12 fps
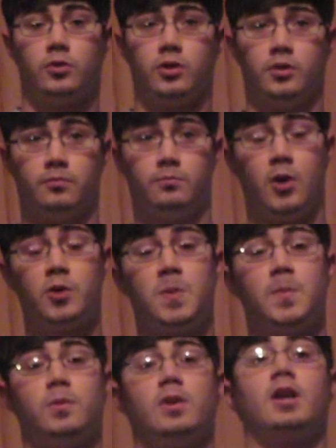or most
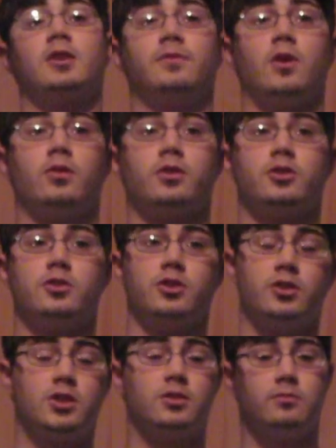people like to focus
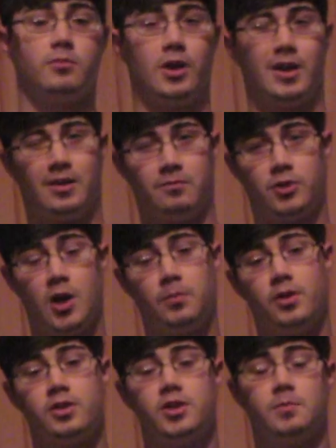just a
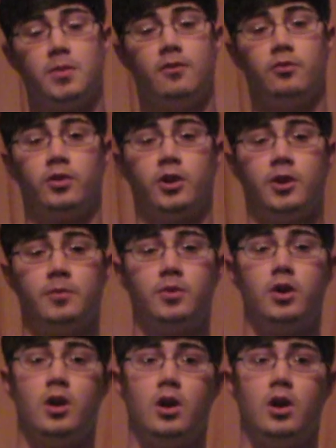couple inches above the rim,